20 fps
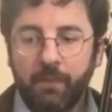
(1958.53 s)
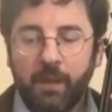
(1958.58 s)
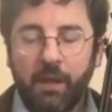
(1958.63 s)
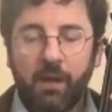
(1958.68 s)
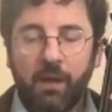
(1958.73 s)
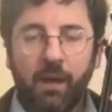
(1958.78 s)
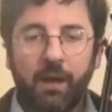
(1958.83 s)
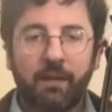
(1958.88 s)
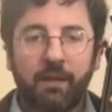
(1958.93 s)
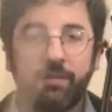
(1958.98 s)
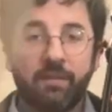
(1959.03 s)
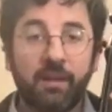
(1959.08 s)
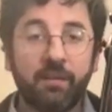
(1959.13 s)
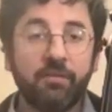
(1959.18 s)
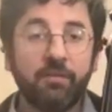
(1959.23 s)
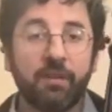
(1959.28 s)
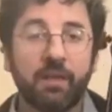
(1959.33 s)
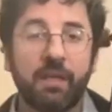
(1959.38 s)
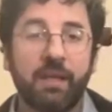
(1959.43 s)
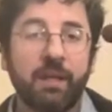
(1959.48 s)
I
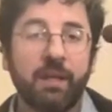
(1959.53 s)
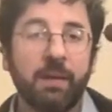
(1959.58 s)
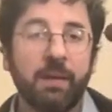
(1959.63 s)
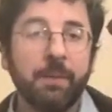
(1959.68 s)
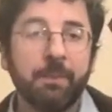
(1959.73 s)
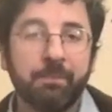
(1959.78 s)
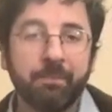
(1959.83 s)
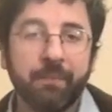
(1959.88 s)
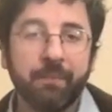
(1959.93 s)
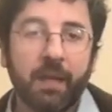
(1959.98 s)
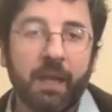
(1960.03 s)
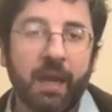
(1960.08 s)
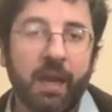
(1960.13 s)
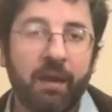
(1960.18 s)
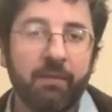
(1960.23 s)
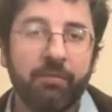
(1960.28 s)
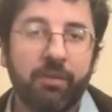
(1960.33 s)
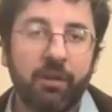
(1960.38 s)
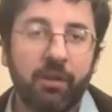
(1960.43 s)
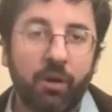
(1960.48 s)
essentially
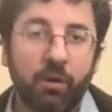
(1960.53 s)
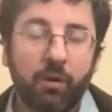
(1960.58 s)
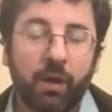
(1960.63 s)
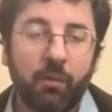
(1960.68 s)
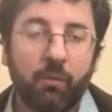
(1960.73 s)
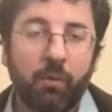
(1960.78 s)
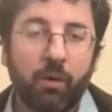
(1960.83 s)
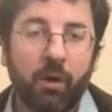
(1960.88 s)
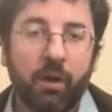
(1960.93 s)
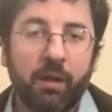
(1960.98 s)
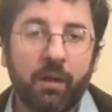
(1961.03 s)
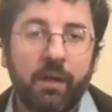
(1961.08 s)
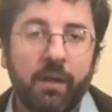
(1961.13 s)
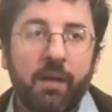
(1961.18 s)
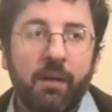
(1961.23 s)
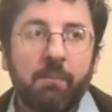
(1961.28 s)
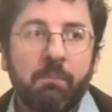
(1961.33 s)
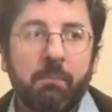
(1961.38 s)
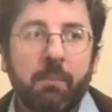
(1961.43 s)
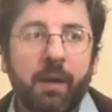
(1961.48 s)
have the note I want.
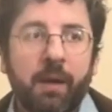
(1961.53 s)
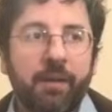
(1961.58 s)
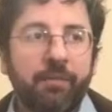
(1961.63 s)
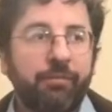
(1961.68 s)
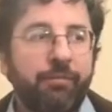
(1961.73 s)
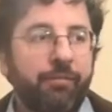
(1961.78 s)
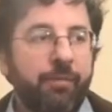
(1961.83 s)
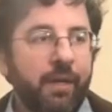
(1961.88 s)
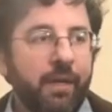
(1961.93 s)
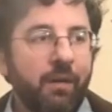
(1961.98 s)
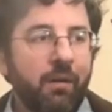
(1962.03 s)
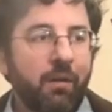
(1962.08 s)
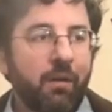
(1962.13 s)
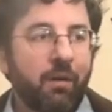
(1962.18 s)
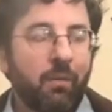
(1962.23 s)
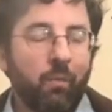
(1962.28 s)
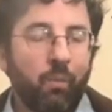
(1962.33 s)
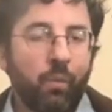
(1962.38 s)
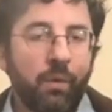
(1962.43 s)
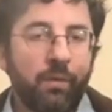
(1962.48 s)
My
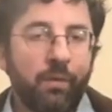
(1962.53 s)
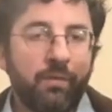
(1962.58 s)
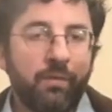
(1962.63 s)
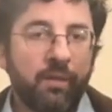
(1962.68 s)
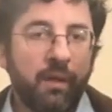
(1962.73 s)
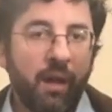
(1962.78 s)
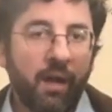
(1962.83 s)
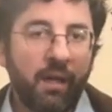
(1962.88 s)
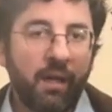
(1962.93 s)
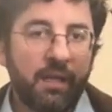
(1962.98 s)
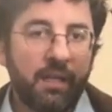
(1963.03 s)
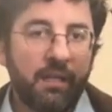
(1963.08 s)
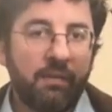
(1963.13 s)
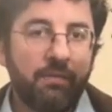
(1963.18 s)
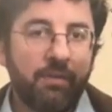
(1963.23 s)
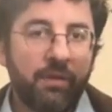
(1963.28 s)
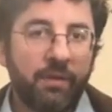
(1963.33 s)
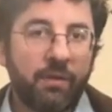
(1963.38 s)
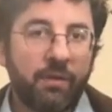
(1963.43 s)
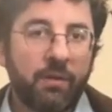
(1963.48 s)
finger was not
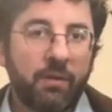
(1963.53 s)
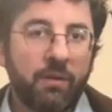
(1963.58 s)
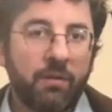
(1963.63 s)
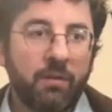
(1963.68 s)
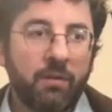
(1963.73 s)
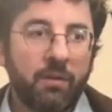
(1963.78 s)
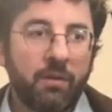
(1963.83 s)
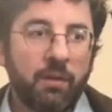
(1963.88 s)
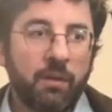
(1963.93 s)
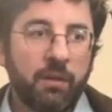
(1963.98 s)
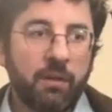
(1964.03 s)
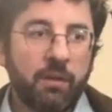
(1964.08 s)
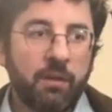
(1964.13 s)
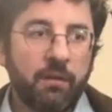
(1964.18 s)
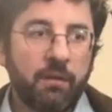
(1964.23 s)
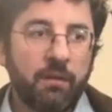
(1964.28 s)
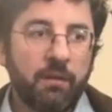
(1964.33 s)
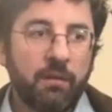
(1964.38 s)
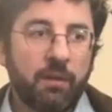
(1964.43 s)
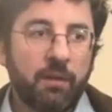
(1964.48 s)
even,
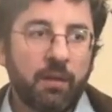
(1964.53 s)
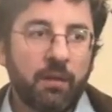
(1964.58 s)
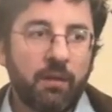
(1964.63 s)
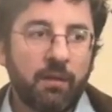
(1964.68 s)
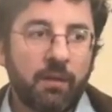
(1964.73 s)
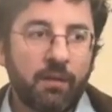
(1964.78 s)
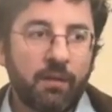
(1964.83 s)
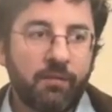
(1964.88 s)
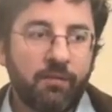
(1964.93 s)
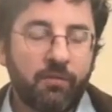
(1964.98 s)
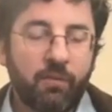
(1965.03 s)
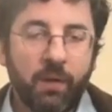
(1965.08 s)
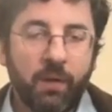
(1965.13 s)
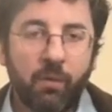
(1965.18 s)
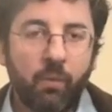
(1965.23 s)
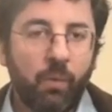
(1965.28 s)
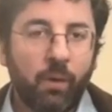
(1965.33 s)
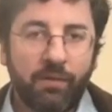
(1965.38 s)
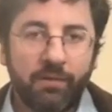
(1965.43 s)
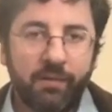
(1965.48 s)
the
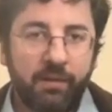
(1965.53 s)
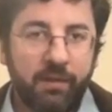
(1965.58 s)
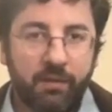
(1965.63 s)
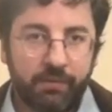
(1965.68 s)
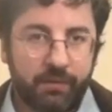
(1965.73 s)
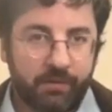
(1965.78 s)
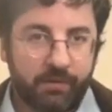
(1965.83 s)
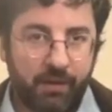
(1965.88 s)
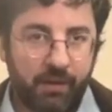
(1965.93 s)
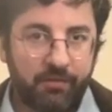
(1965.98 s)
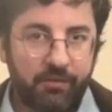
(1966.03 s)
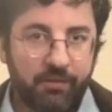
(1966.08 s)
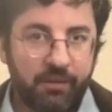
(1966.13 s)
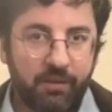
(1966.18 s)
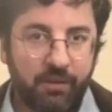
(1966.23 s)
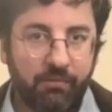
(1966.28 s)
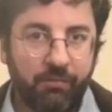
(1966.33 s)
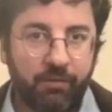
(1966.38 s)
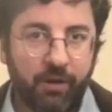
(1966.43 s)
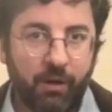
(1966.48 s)
string wasn't even
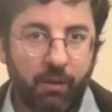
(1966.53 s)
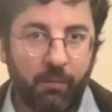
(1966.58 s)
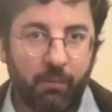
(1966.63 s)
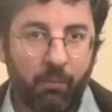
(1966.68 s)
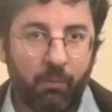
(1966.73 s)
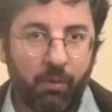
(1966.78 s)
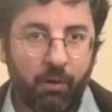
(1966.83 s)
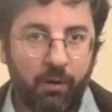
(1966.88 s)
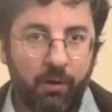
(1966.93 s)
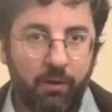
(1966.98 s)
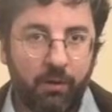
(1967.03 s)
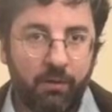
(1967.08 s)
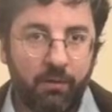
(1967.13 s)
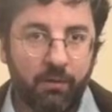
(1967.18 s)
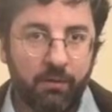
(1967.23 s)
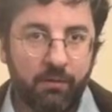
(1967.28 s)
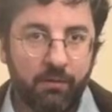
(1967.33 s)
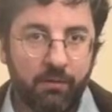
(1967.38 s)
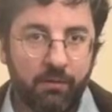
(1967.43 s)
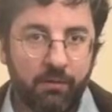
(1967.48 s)
touching the fingerboard.
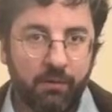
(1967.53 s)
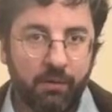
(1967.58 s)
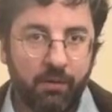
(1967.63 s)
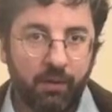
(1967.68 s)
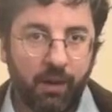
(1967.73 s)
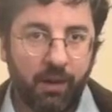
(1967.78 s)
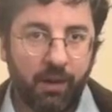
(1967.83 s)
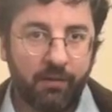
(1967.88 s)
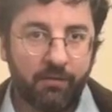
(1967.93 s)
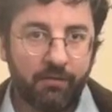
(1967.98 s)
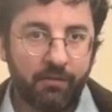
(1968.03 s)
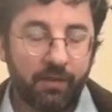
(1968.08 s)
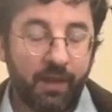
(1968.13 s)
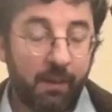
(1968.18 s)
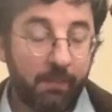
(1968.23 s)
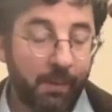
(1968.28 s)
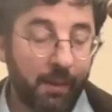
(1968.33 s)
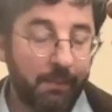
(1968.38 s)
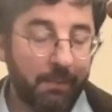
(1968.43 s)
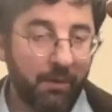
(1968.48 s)
Okay, so
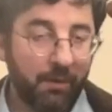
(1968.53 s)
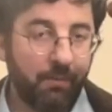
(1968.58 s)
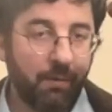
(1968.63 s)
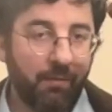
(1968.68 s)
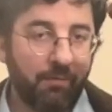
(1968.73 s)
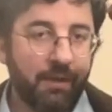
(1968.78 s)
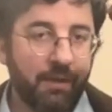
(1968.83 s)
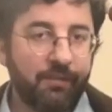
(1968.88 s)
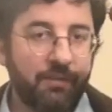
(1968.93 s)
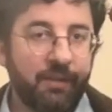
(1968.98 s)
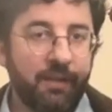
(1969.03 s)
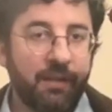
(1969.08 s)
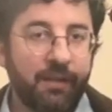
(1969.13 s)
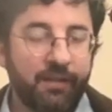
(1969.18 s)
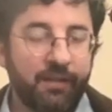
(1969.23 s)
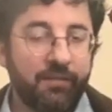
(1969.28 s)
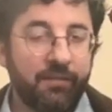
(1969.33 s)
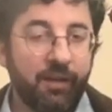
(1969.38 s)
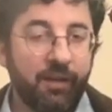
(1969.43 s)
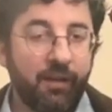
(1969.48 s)
that might be a revelation in
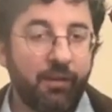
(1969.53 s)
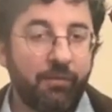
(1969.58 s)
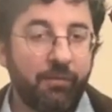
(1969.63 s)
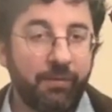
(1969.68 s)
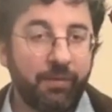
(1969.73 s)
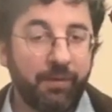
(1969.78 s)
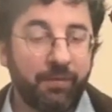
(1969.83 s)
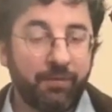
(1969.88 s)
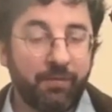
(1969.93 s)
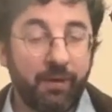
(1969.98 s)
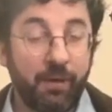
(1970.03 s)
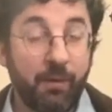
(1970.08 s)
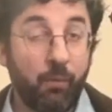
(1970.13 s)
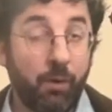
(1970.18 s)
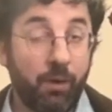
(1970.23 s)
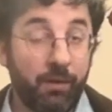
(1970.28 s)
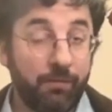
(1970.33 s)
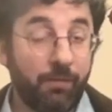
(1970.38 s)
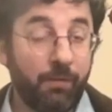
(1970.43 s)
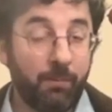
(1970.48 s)
itself, if it
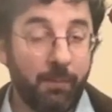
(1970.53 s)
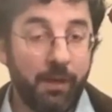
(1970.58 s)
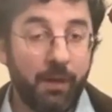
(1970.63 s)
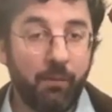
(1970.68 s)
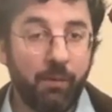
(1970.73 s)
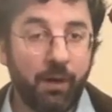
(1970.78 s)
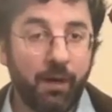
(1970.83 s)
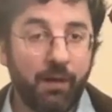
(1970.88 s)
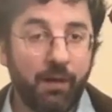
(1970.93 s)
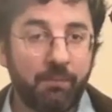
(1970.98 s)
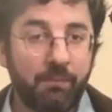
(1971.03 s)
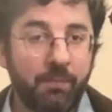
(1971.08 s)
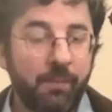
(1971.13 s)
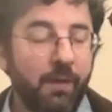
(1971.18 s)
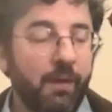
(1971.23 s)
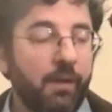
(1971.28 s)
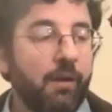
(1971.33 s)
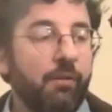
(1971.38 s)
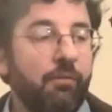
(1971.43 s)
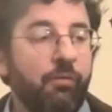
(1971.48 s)
was for me when I
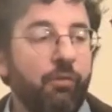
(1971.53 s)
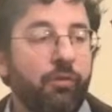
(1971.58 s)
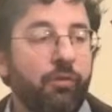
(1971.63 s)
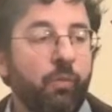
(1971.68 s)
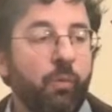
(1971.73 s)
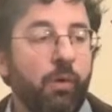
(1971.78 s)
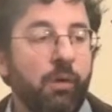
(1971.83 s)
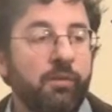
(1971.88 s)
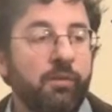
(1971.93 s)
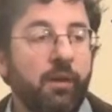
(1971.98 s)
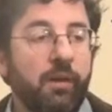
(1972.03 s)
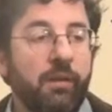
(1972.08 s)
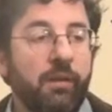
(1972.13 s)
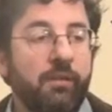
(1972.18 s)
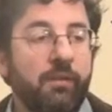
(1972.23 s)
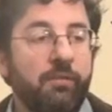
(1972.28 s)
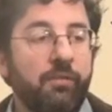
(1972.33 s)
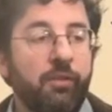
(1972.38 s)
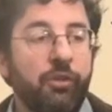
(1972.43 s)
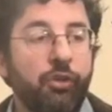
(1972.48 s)
first worked on
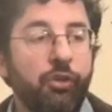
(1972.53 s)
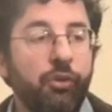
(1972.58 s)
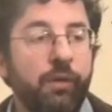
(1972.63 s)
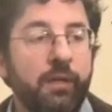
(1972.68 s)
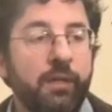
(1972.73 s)
this. So you're